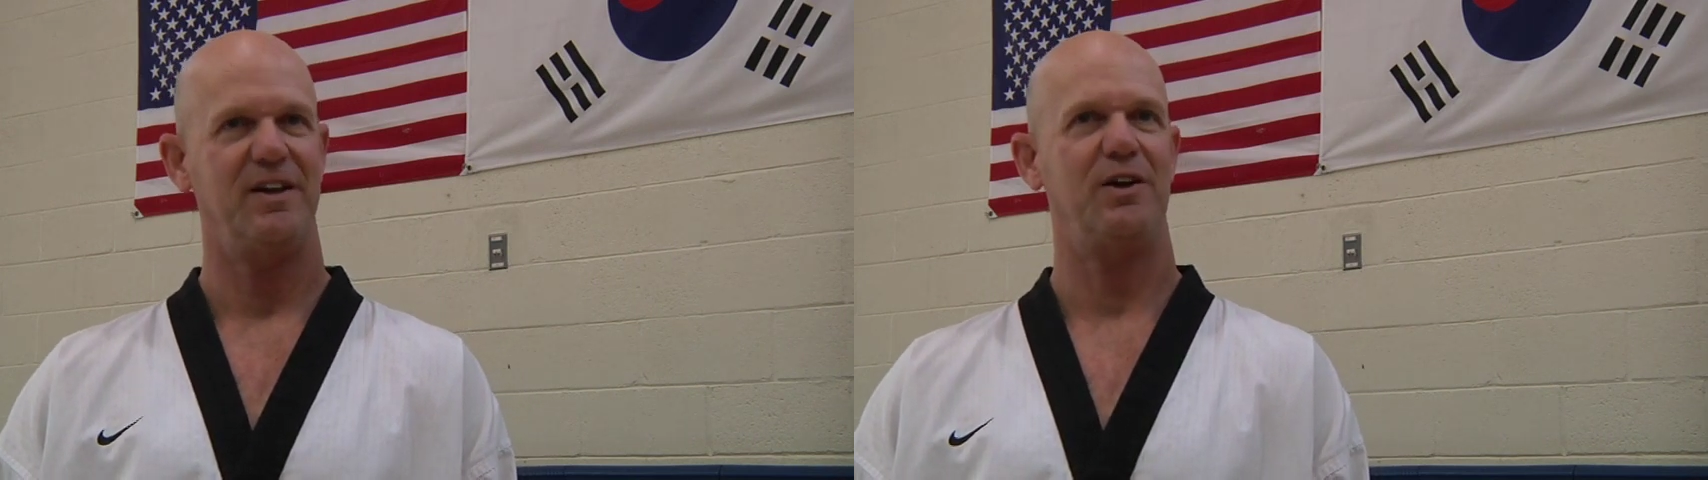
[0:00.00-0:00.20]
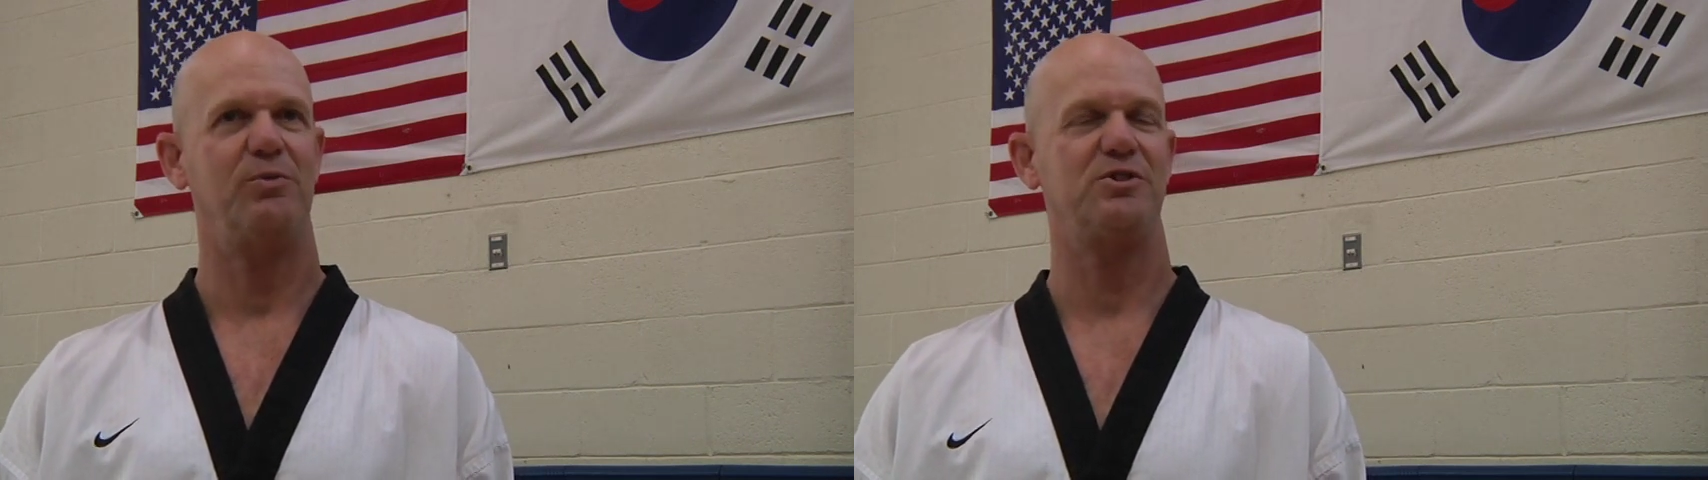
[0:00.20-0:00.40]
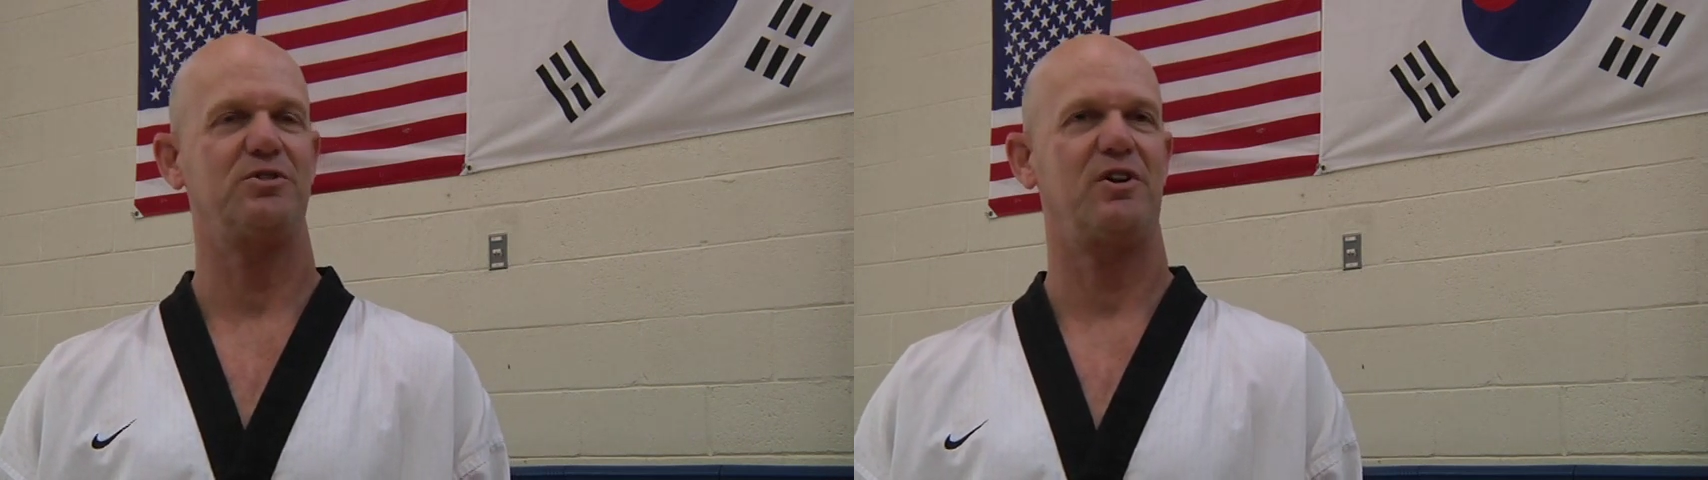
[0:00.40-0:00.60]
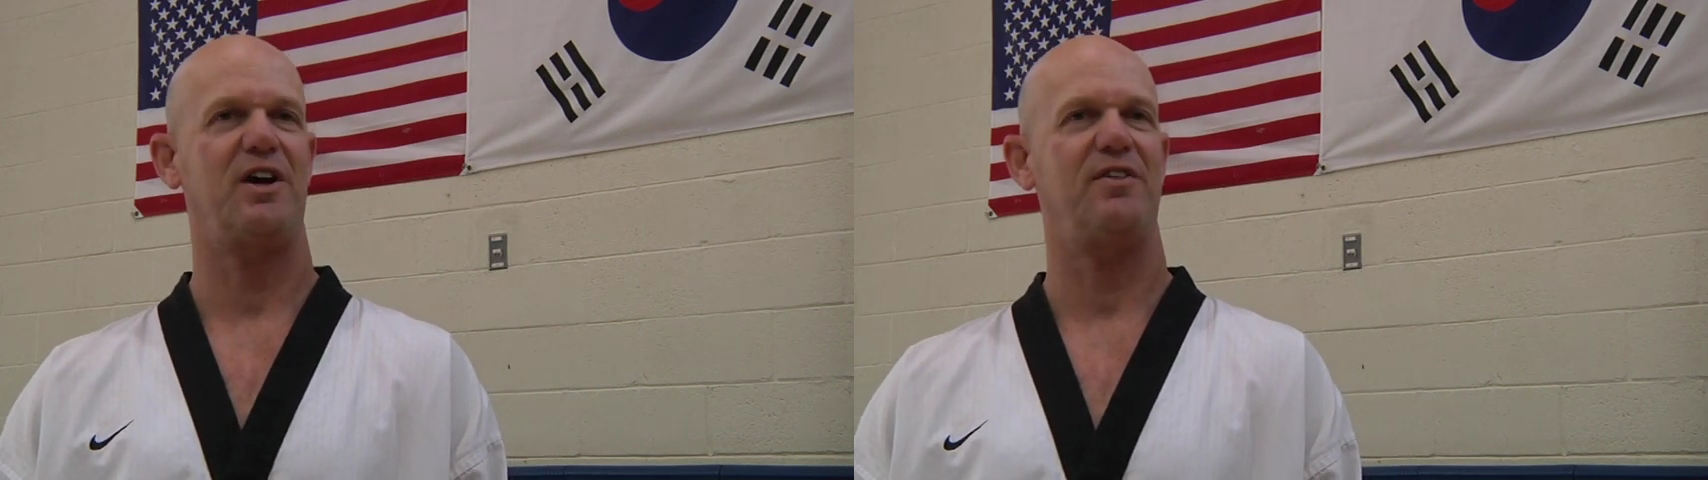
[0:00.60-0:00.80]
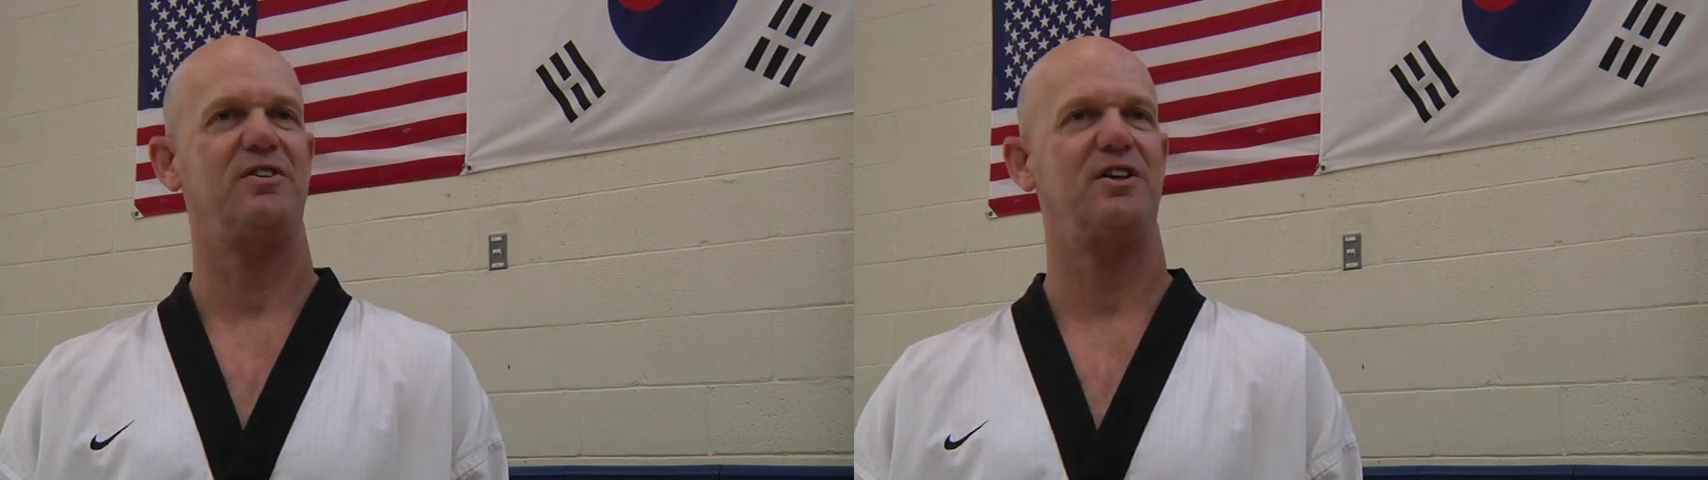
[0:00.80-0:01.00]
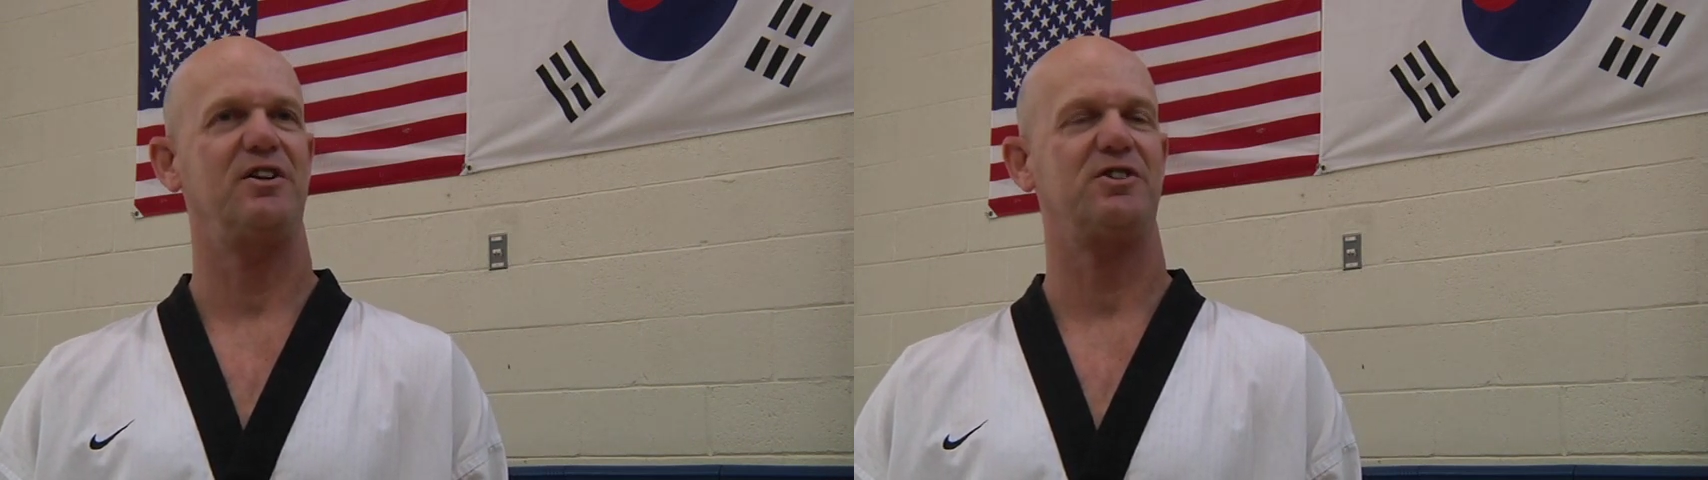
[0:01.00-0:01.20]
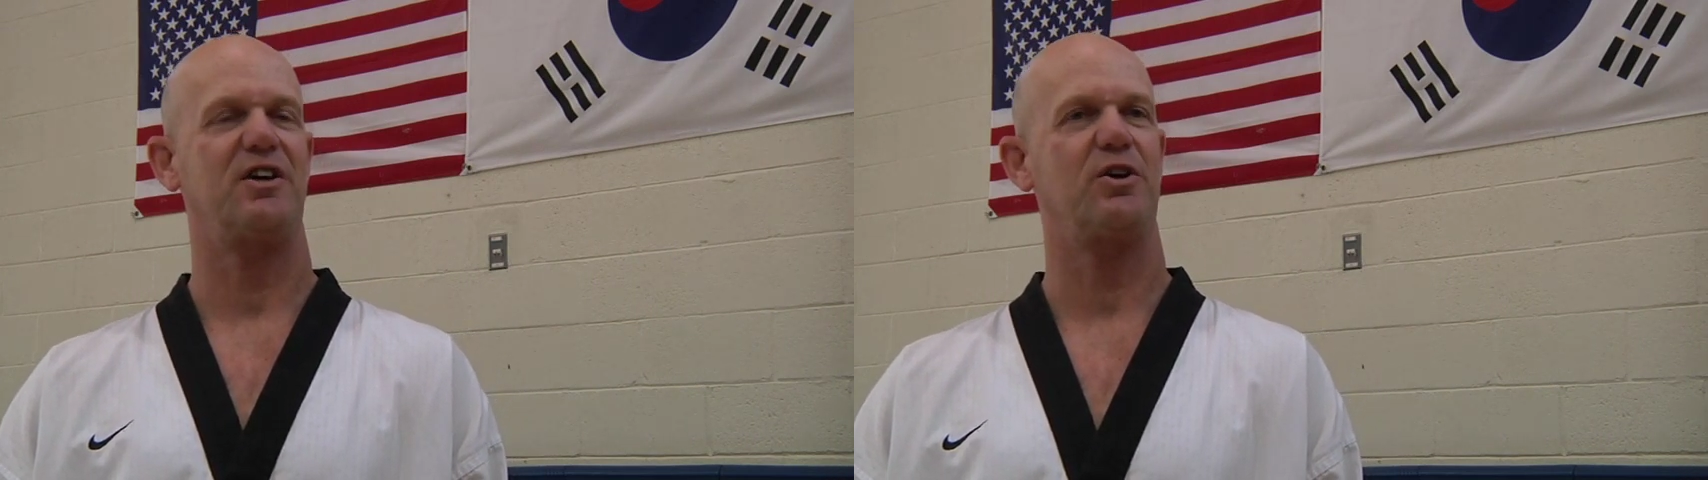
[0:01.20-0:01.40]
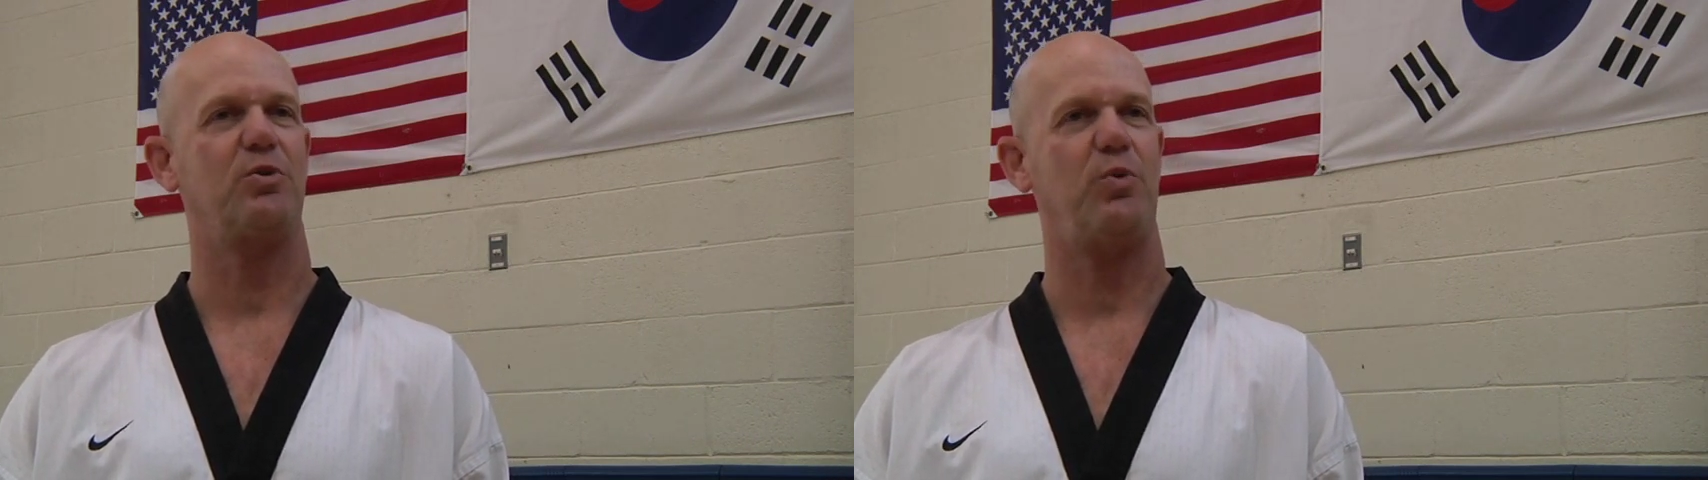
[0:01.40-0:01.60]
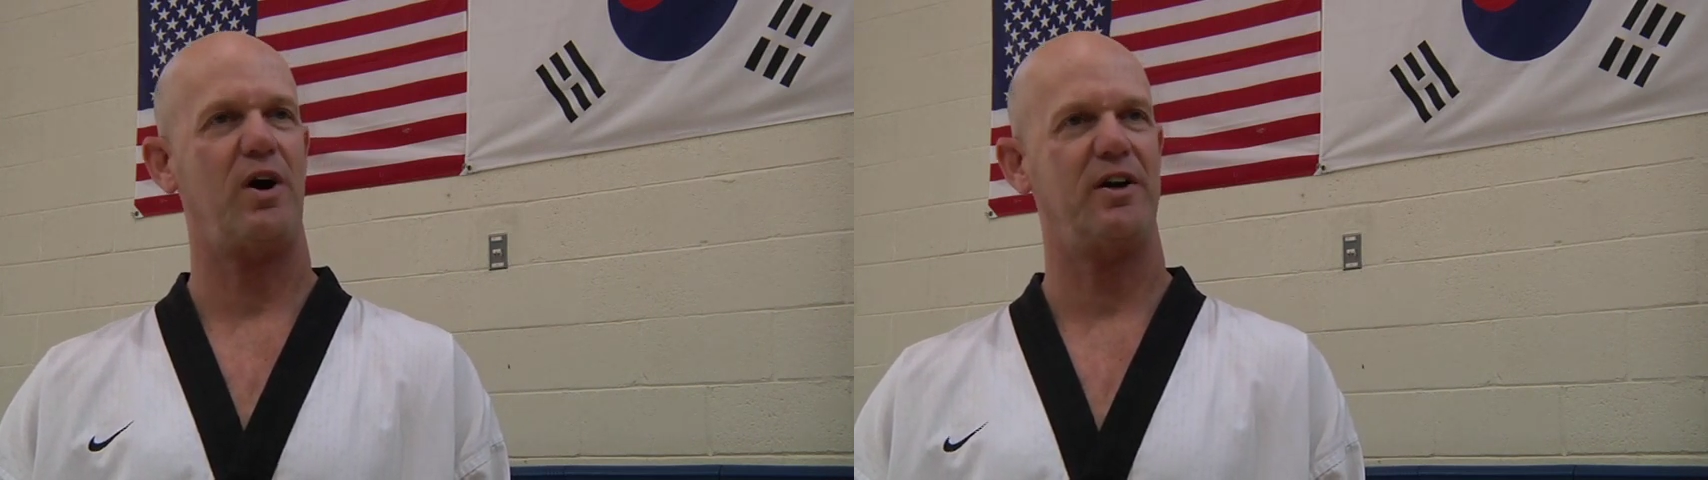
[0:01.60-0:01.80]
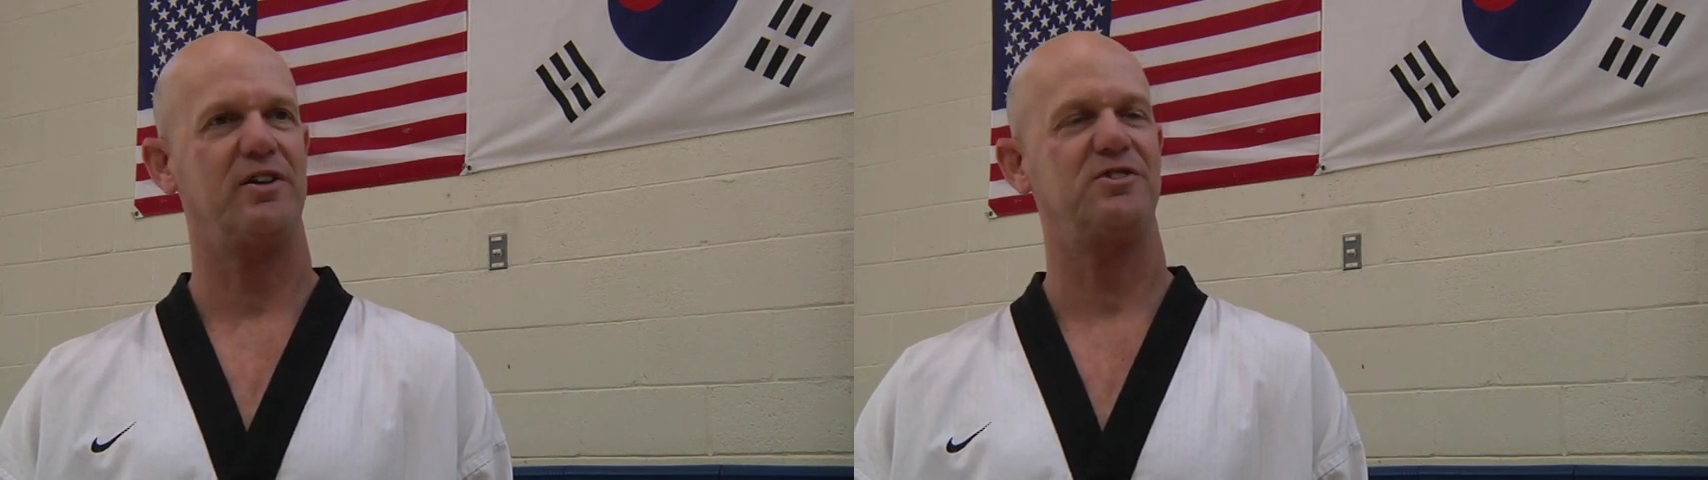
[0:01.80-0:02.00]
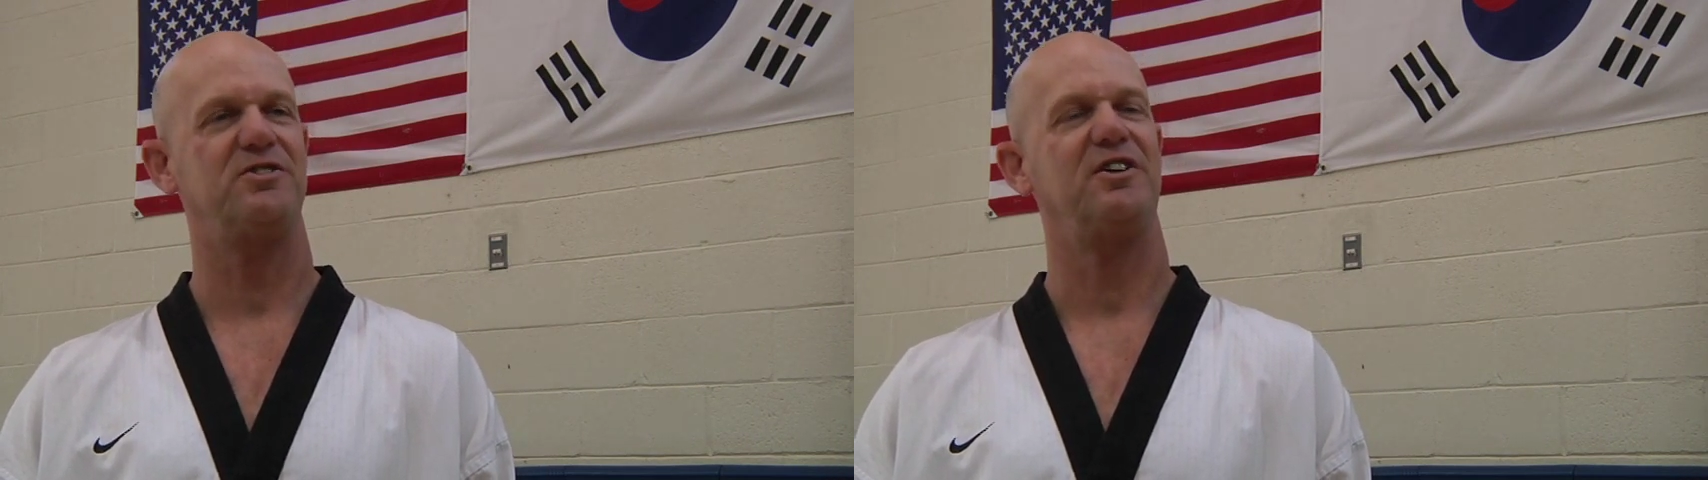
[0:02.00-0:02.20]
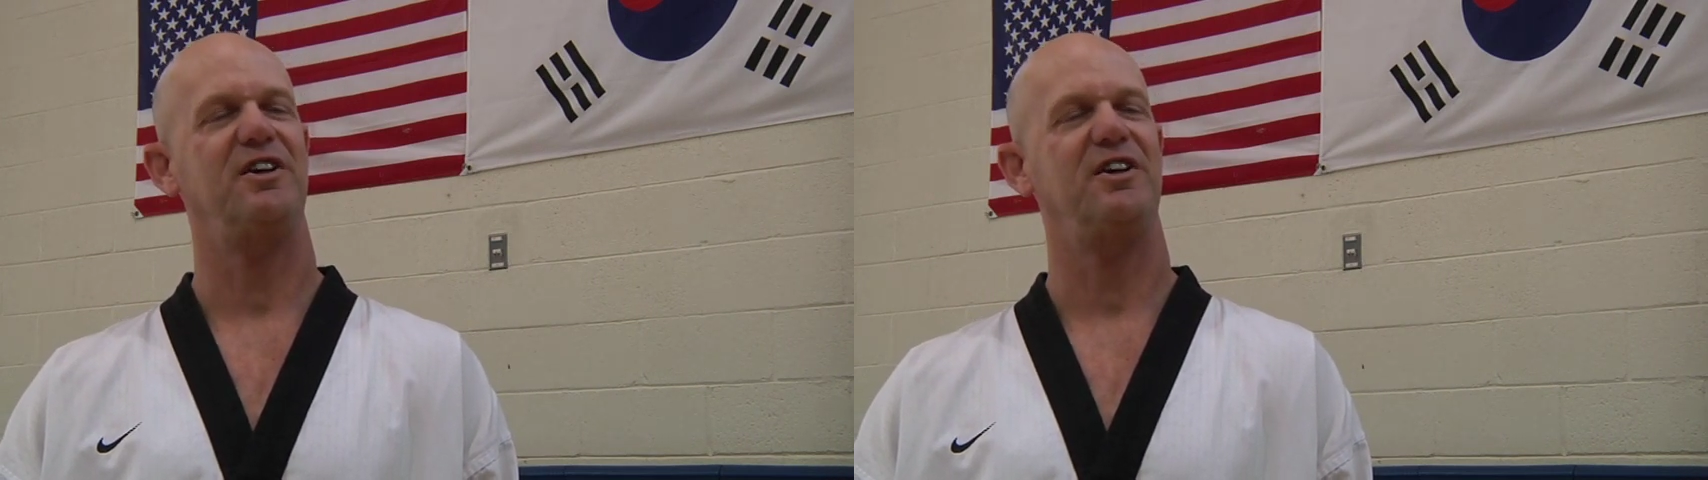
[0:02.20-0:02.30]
And we started having things like aquatics